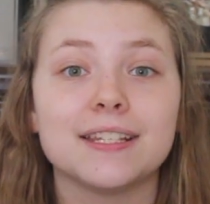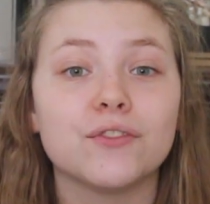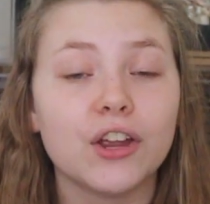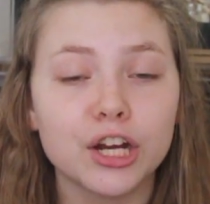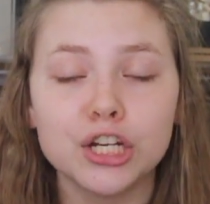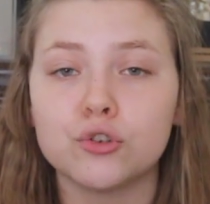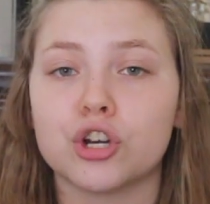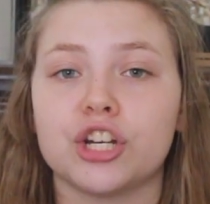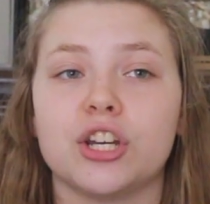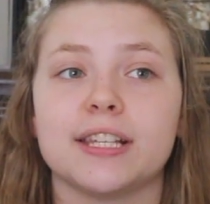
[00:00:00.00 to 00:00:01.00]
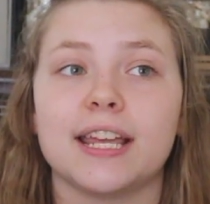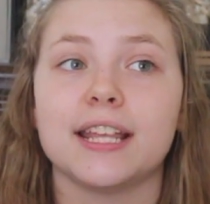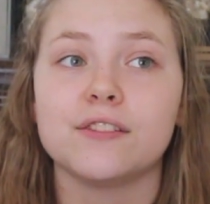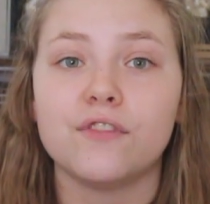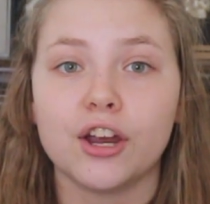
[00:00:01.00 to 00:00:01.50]
is very nutritious and
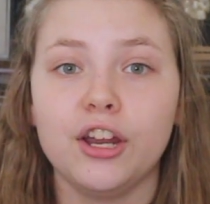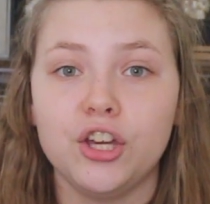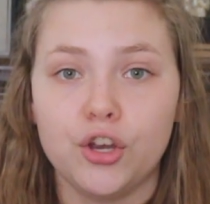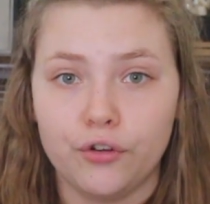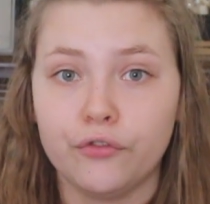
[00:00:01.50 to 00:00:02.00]
is very good